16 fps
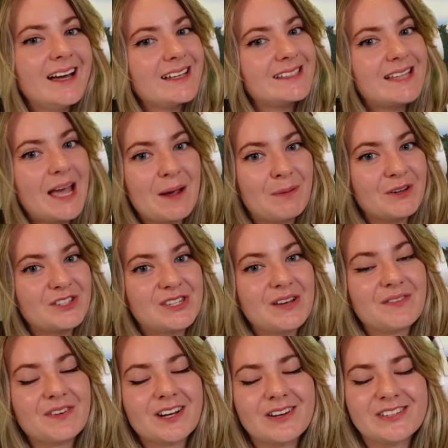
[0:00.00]
Stay
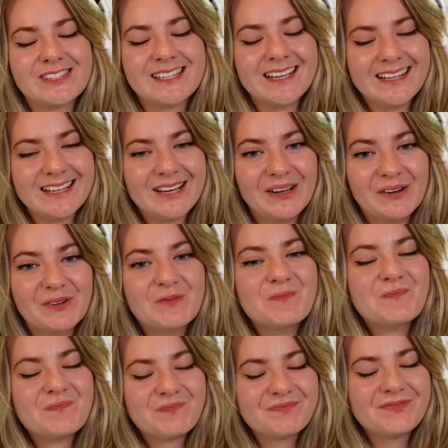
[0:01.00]
positive and I'll see you
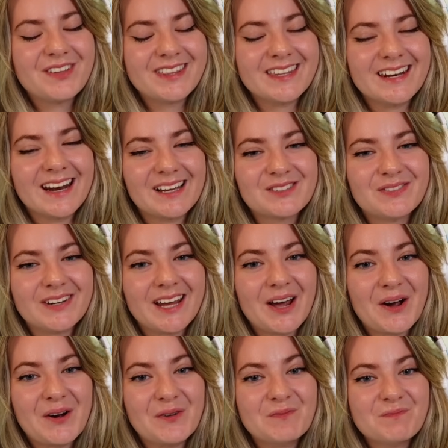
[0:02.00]
in the next
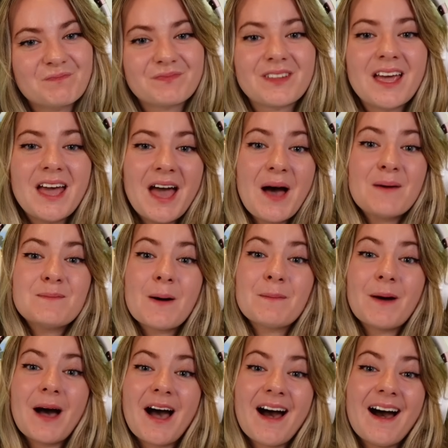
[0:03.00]
video. Bye
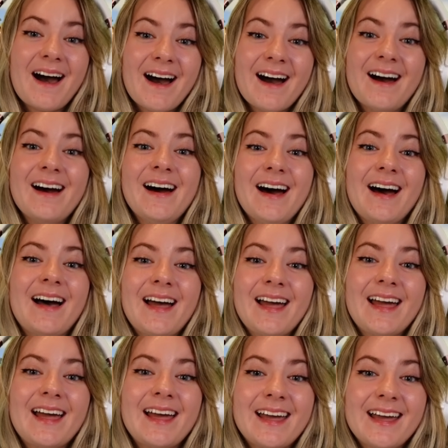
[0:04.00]

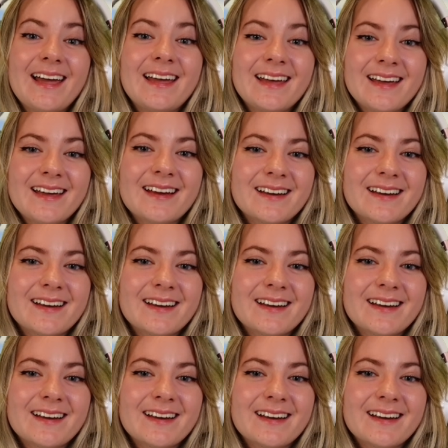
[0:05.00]
bye.